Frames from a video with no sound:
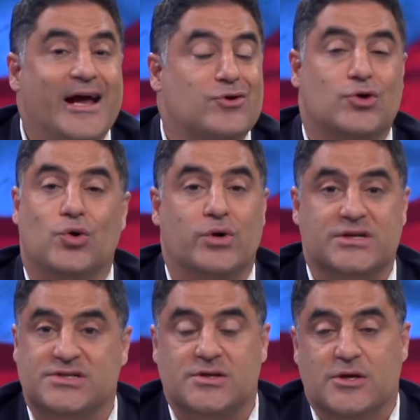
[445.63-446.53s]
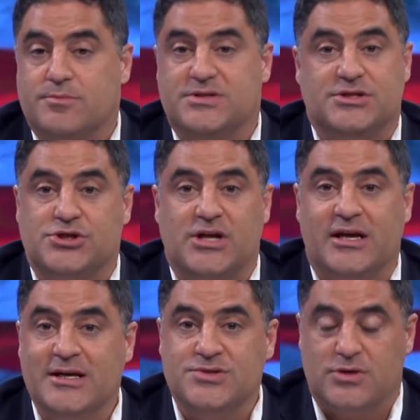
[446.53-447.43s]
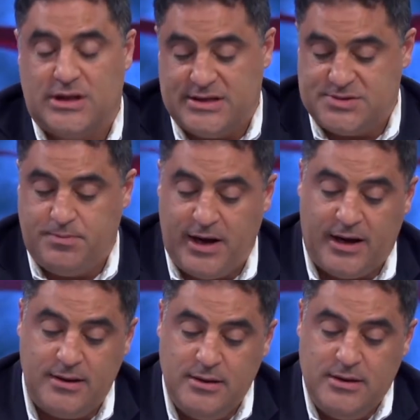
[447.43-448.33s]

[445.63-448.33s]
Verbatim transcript: I don't know what his position on Israel is, but